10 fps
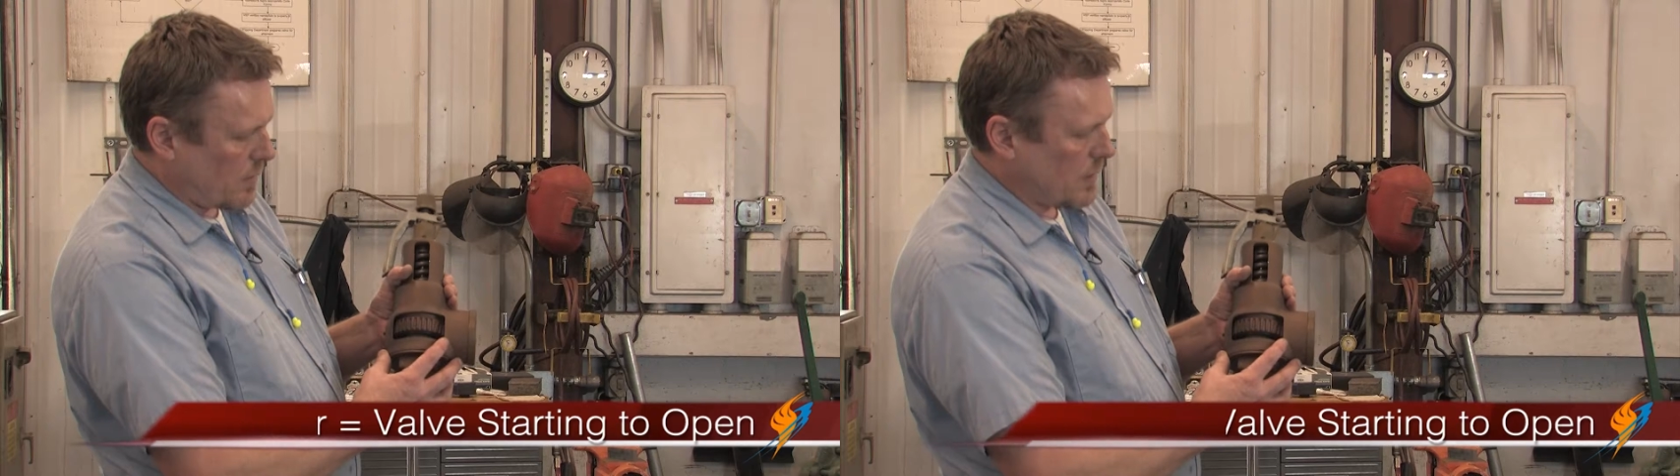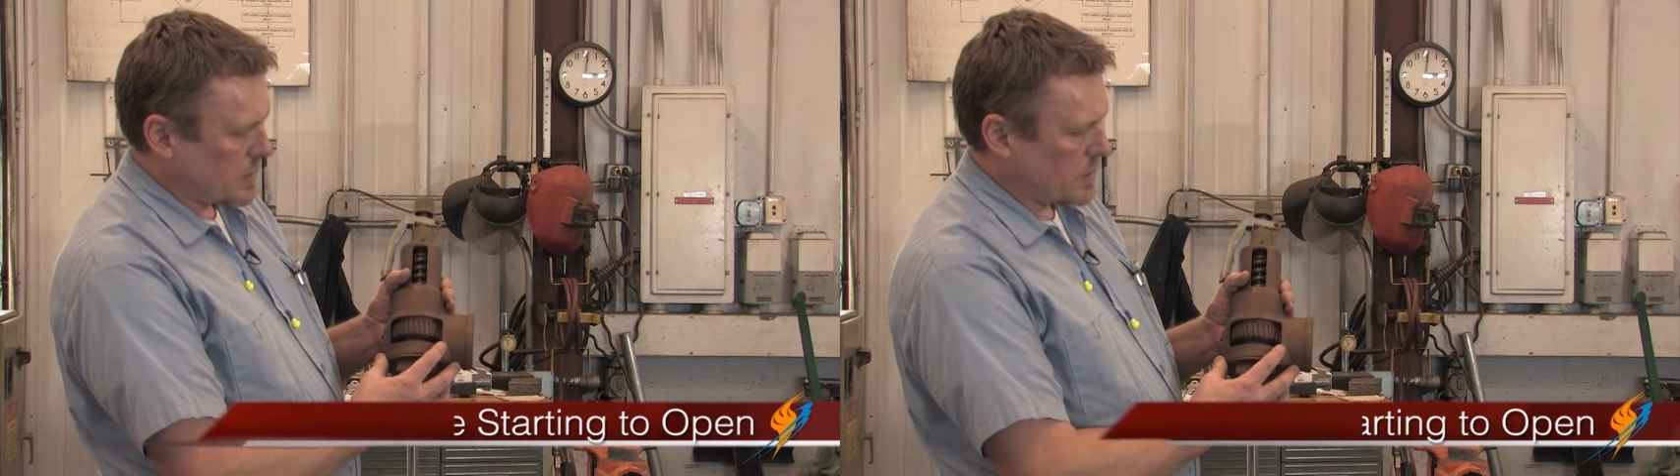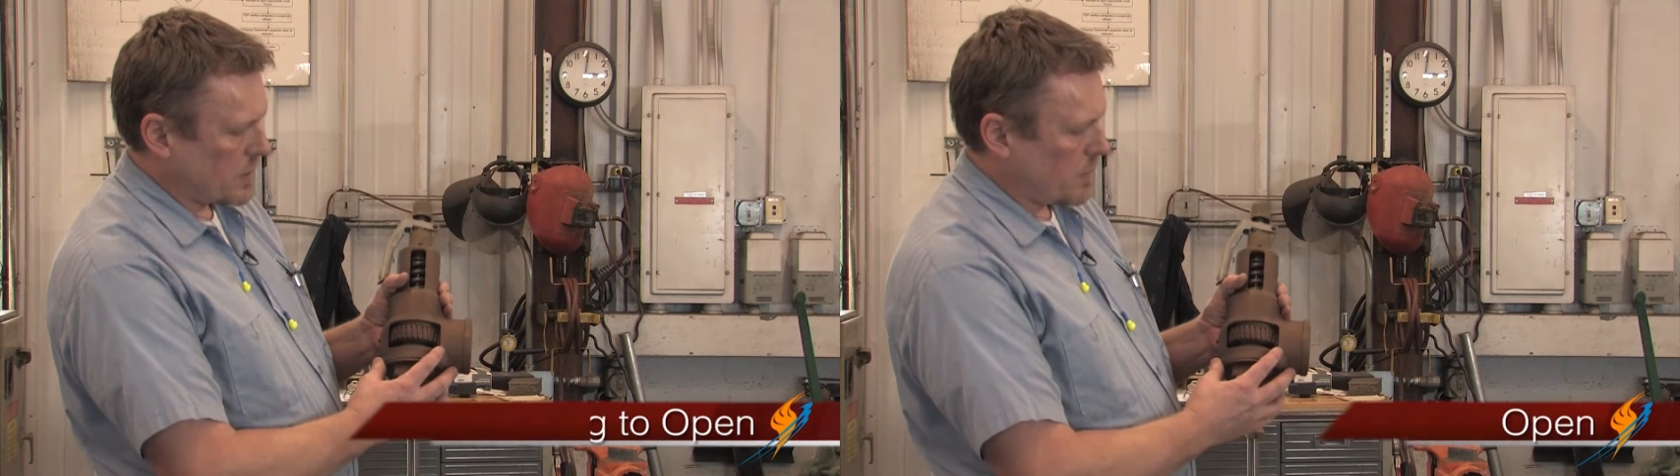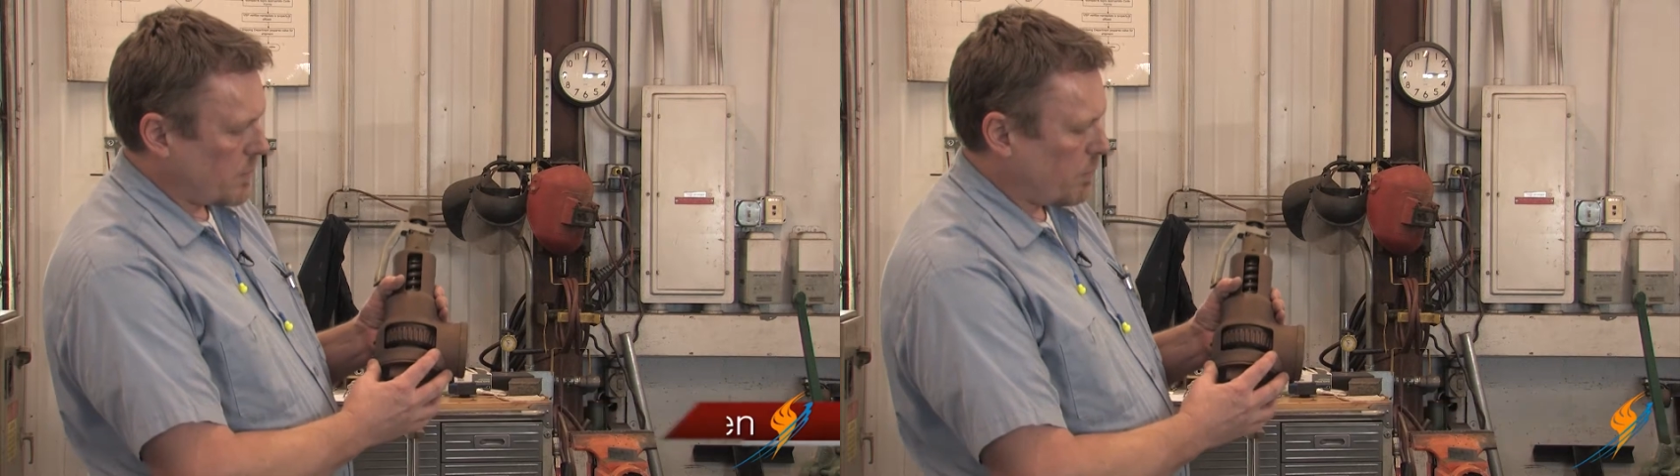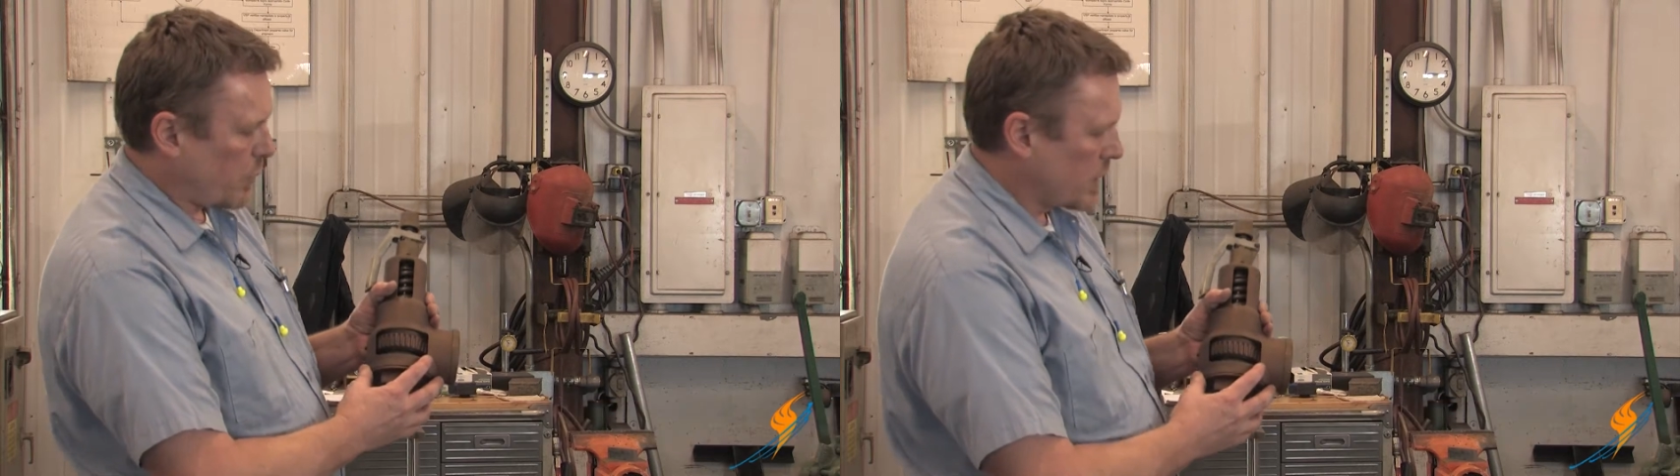this
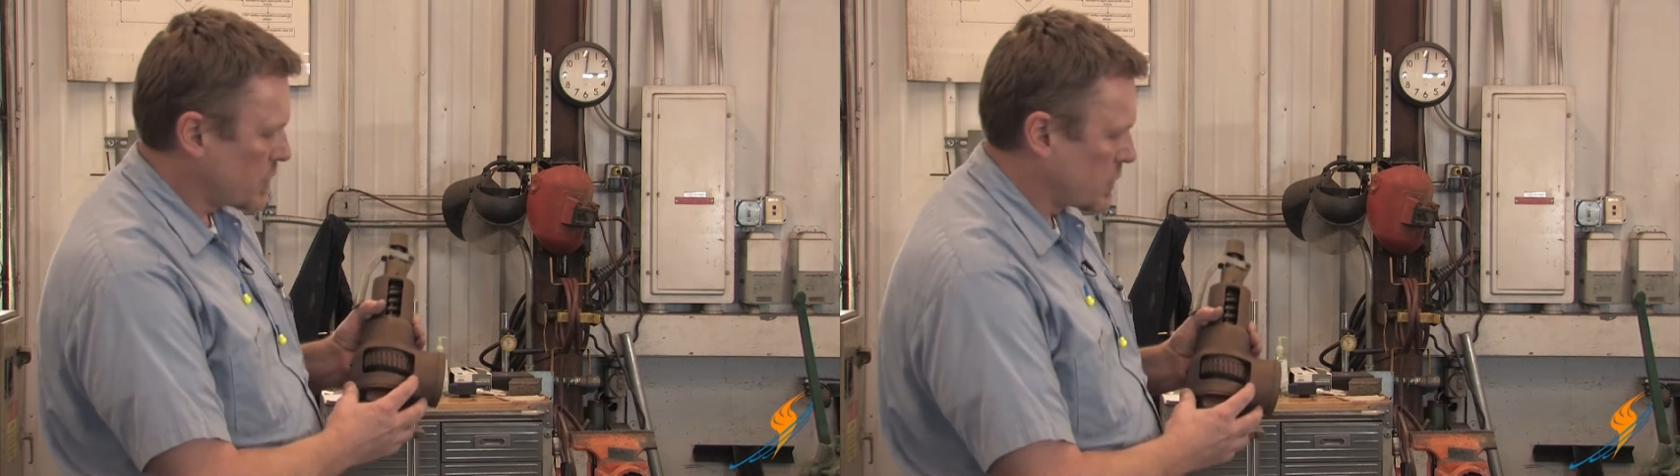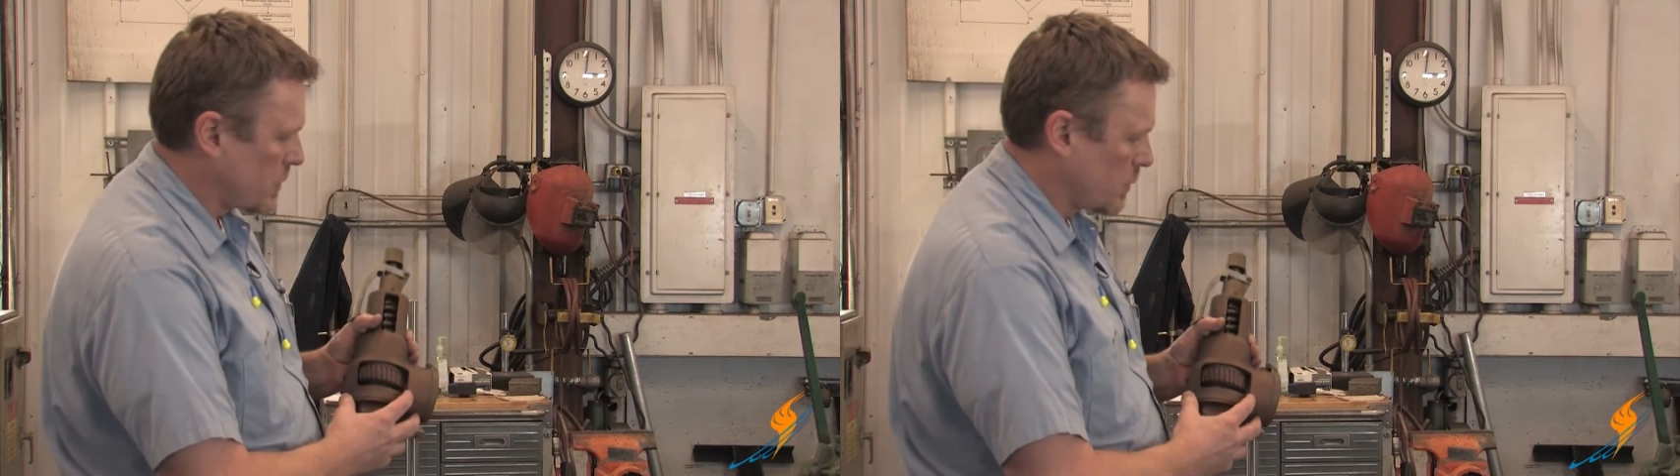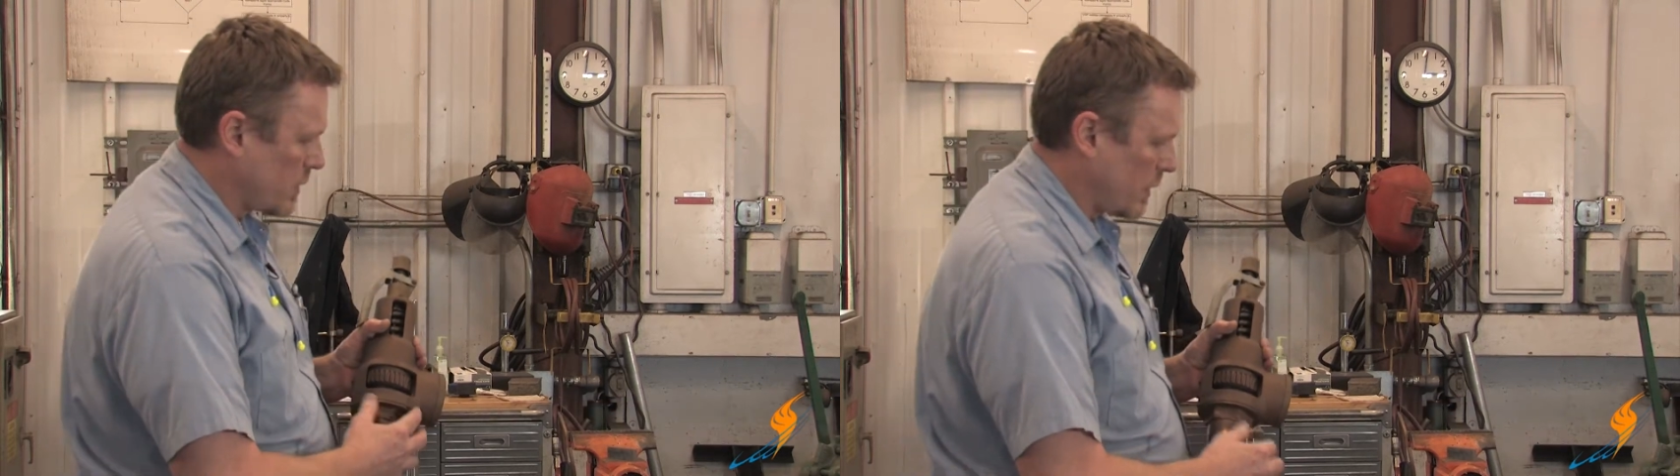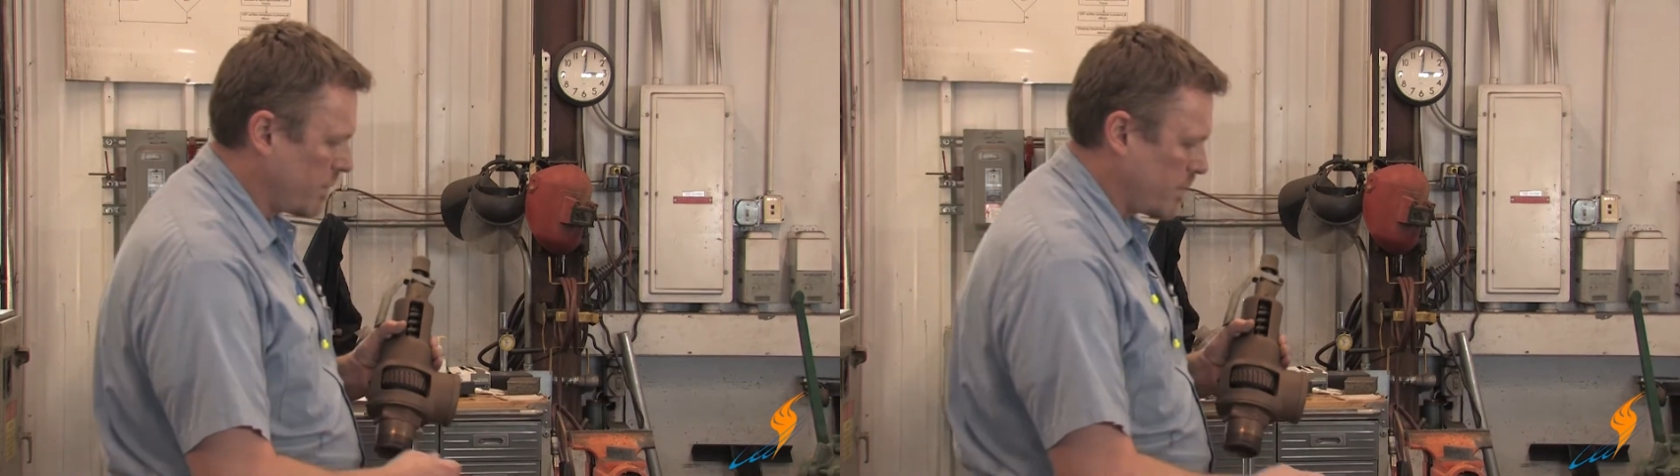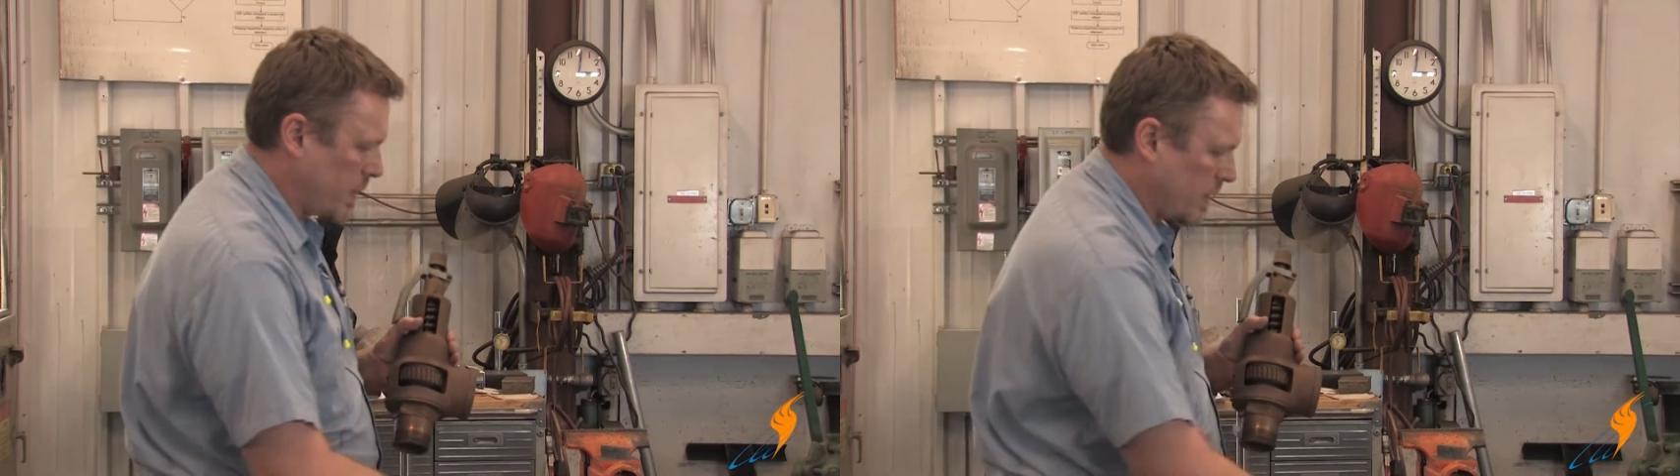pressure will
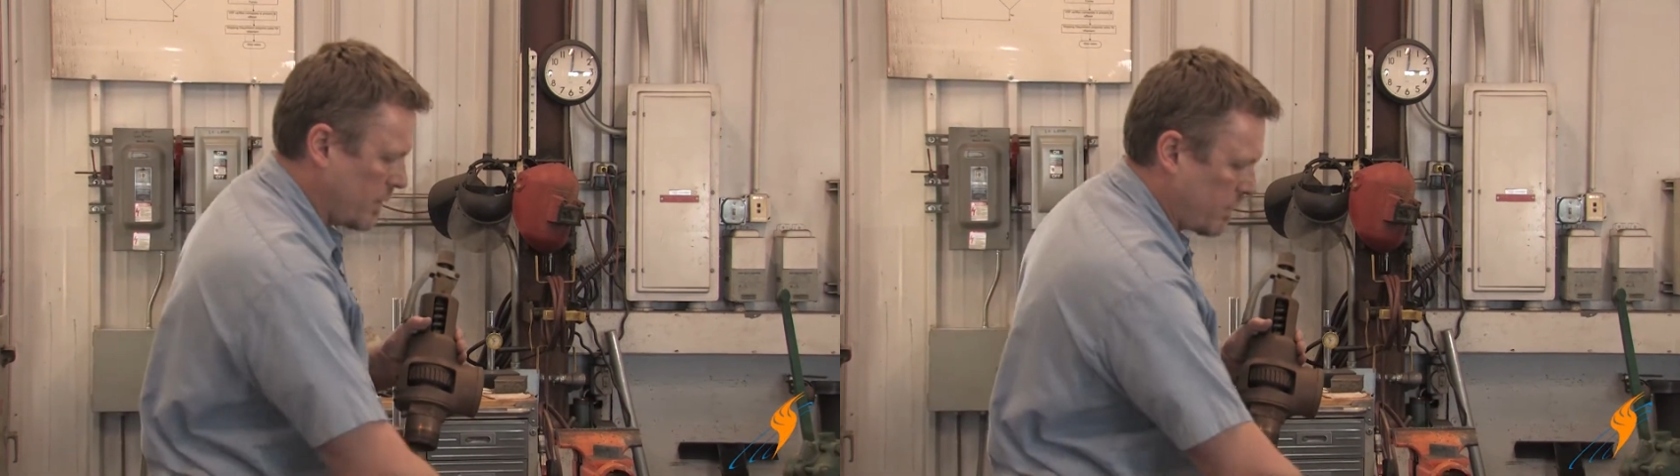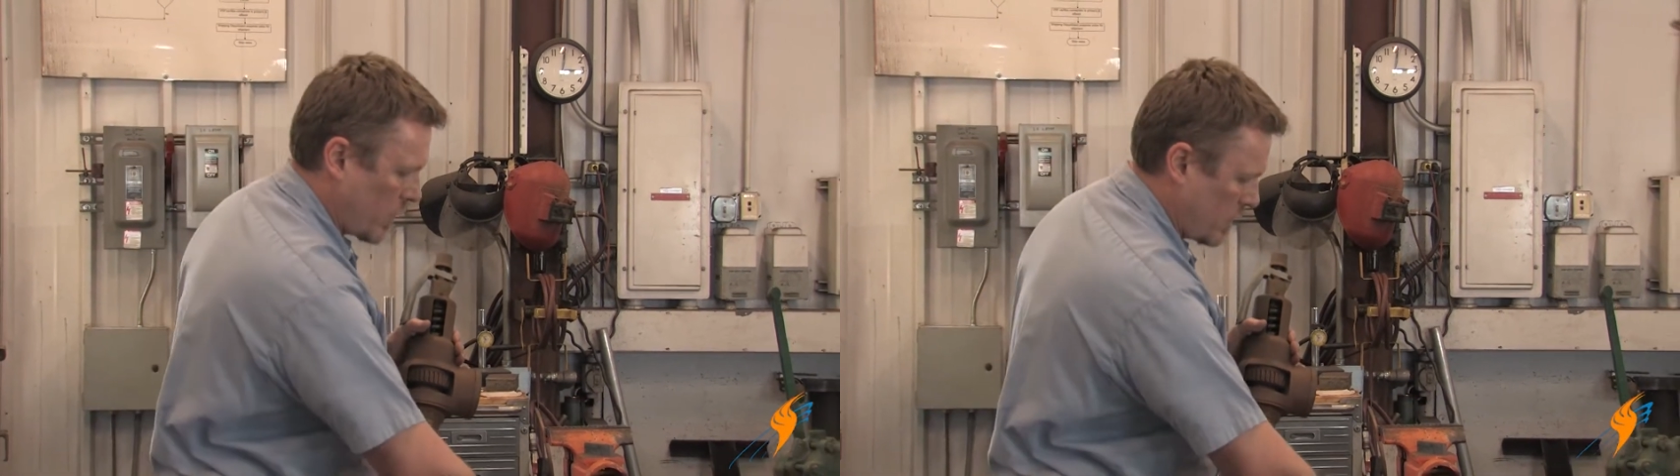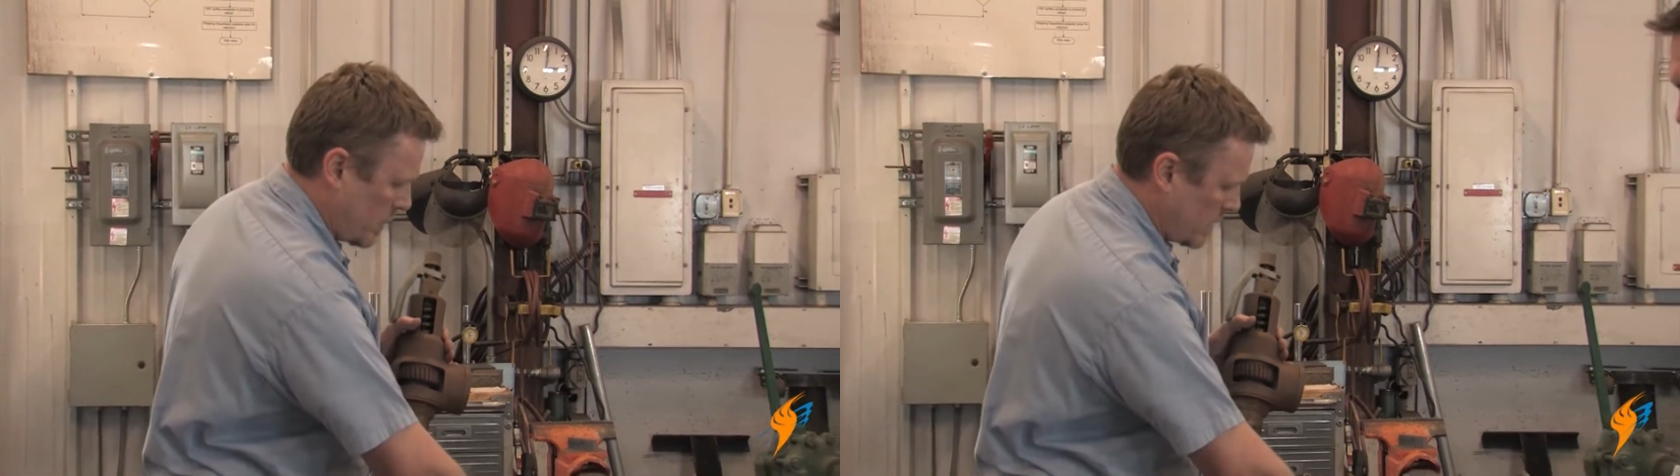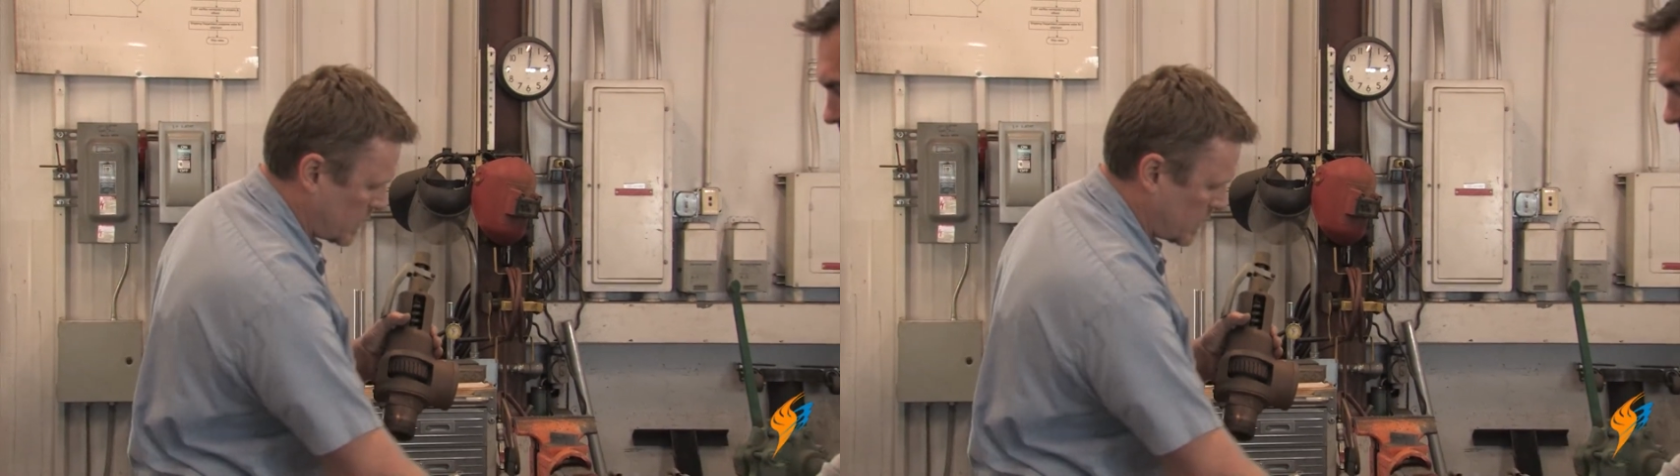be diverted.